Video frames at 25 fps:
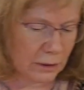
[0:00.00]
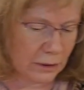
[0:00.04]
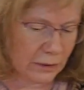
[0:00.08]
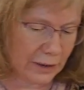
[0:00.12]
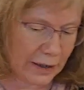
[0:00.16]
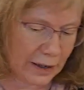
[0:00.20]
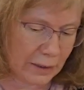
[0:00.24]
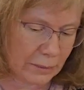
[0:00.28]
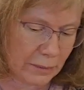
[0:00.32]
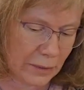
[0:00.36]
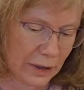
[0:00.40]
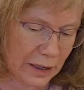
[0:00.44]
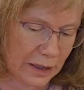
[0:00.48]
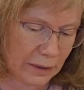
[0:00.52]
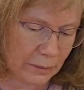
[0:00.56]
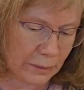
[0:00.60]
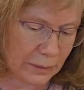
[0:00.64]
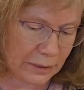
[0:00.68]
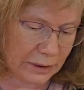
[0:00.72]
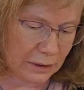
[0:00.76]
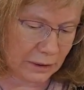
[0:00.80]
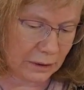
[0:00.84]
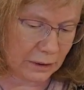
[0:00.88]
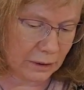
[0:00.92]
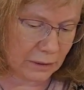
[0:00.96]
That might
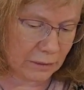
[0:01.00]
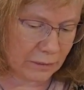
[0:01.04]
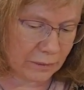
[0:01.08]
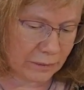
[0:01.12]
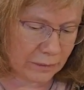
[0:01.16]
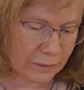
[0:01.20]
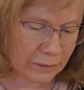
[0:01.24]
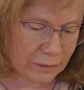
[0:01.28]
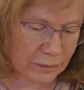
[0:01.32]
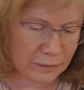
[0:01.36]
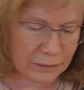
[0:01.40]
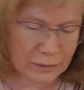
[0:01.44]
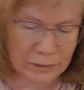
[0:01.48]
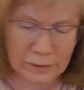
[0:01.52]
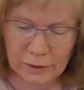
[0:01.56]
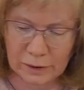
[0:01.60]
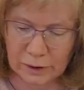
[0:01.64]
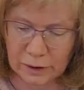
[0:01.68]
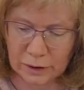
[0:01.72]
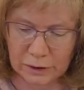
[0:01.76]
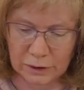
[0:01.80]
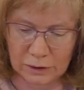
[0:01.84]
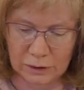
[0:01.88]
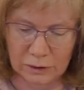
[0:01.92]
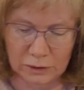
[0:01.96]
be,
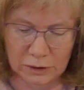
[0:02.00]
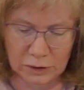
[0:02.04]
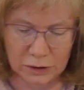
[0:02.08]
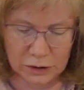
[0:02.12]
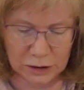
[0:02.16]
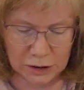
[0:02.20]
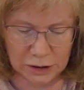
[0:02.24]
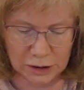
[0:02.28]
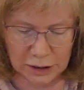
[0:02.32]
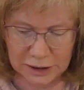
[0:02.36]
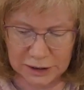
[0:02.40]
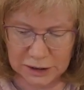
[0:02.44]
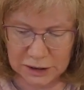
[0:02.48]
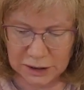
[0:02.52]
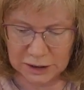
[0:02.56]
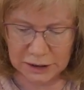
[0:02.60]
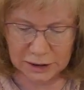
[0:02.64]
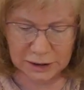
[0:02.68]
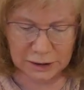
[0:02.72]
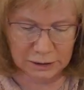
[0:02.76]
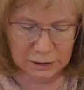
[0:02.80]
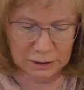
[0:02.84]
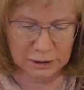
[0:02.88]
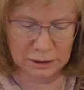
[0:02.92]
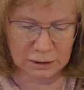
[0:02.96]
you know, a good
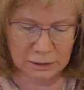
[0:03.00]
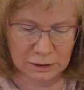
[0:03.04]
idea